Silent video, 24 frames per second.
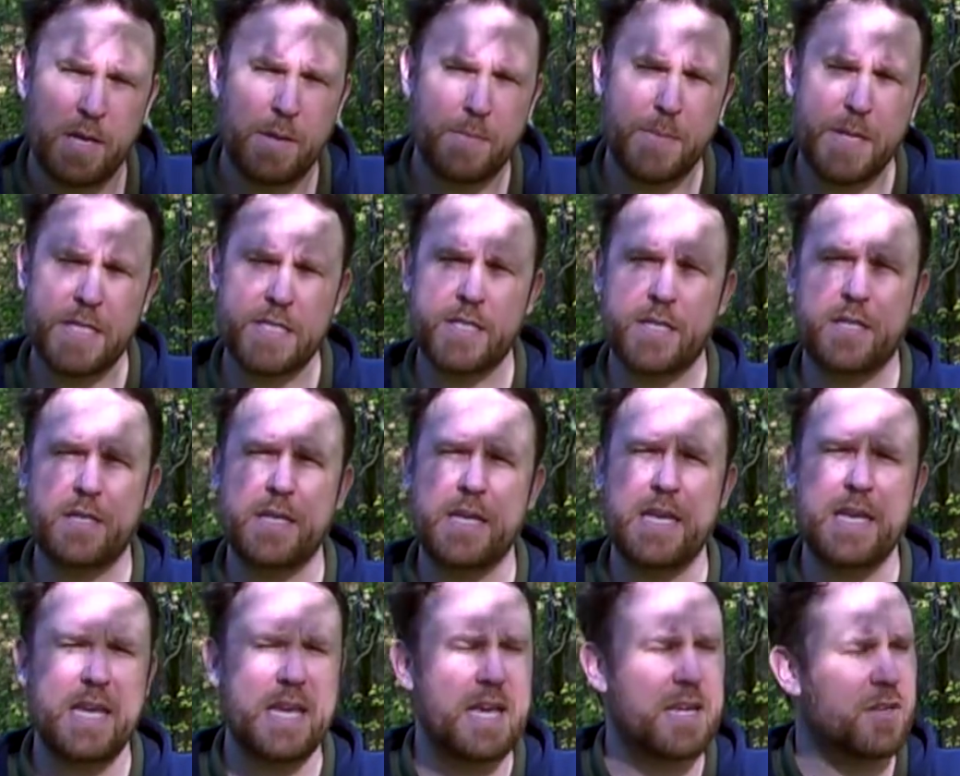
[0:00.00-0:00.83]
Basically,
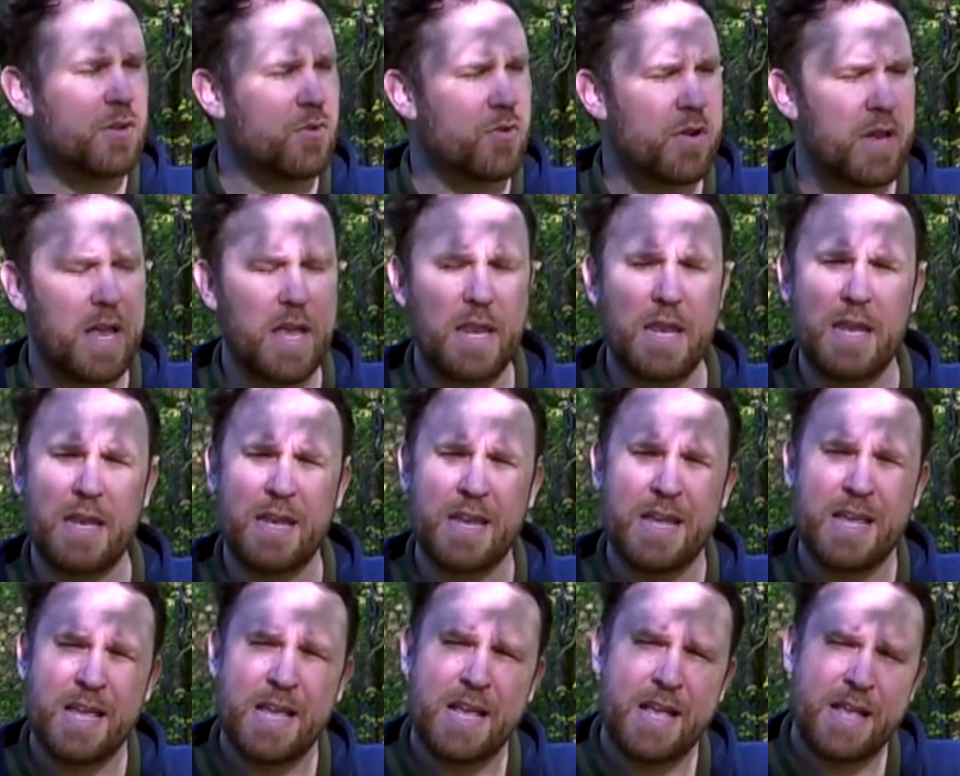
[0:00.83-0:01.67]
he had created
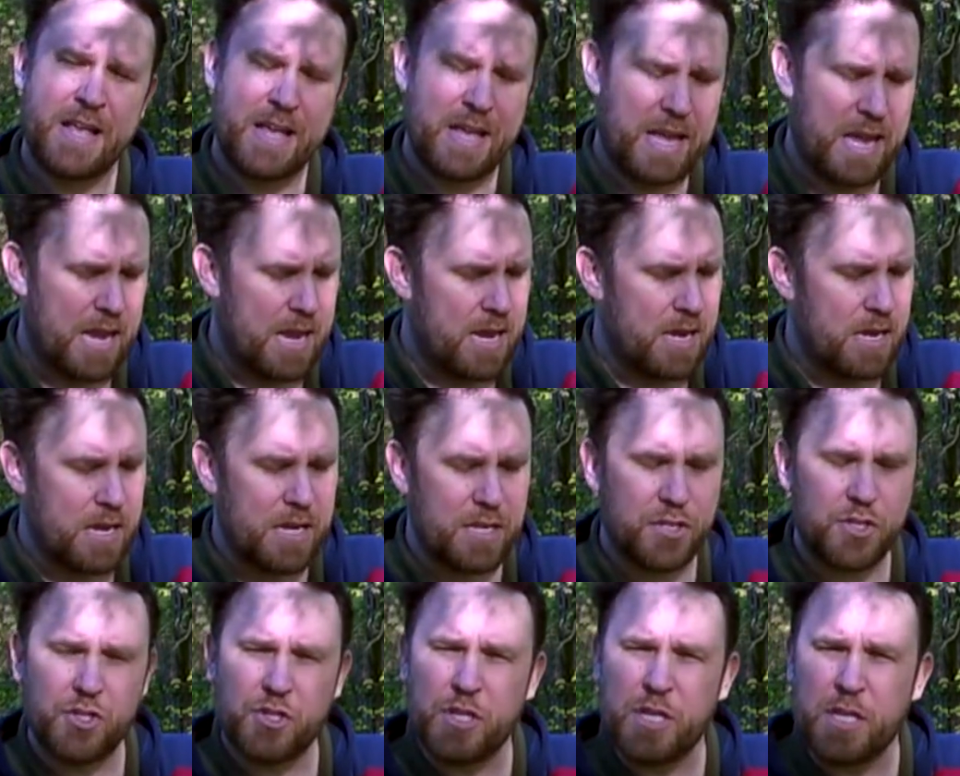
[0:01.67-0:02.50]
a
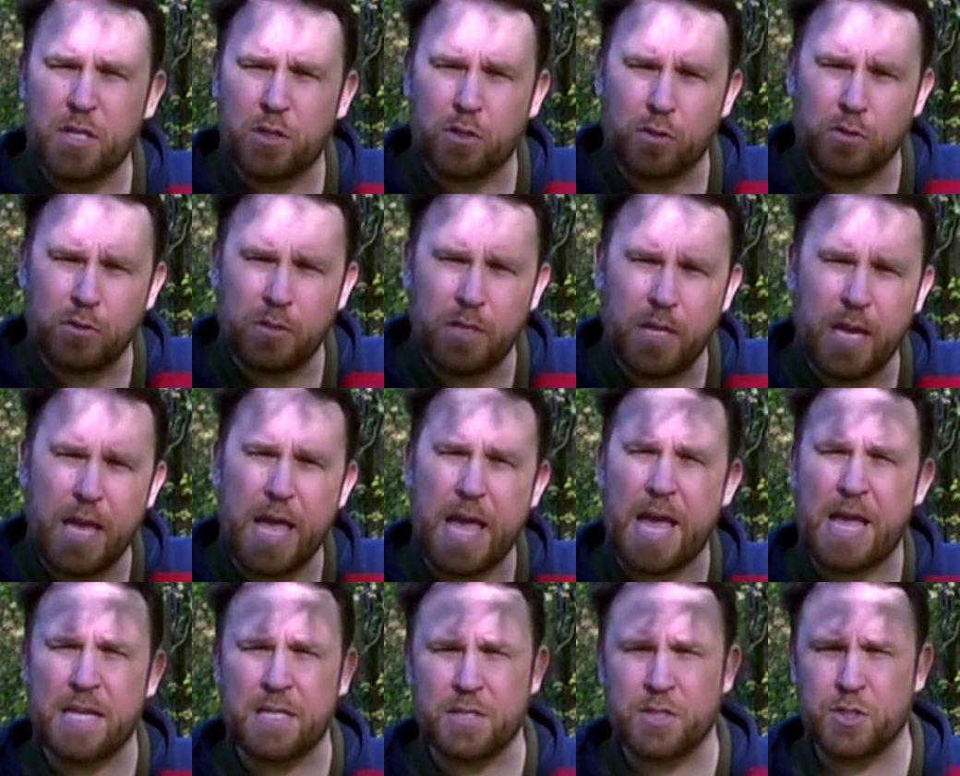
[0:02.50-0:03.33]
shield
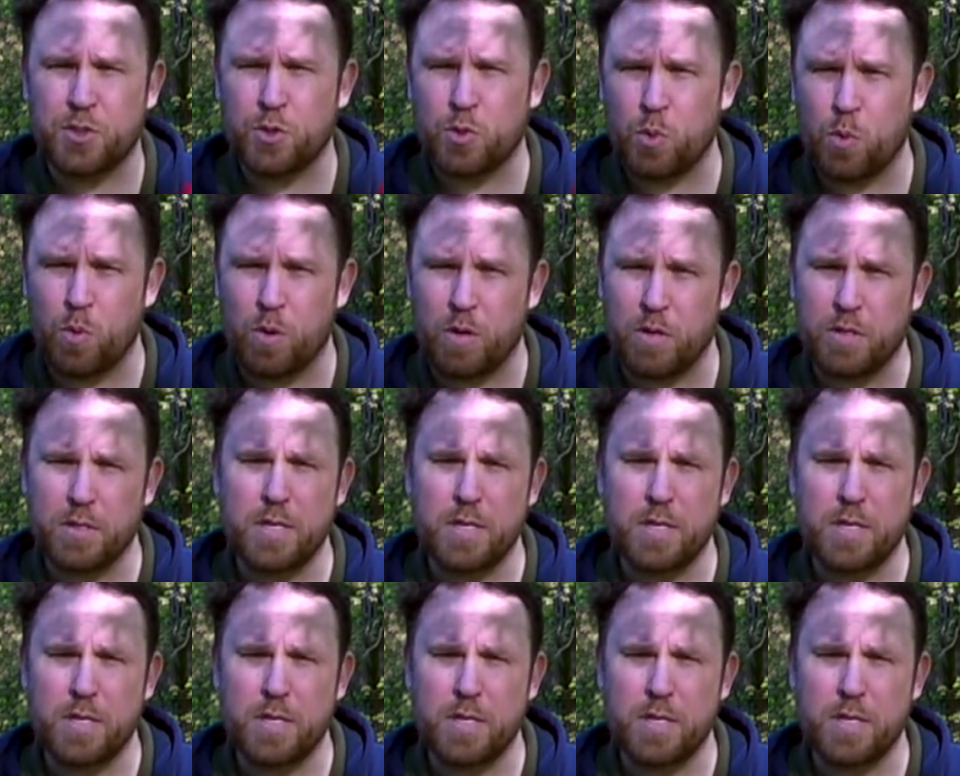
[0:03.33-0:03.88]
and sword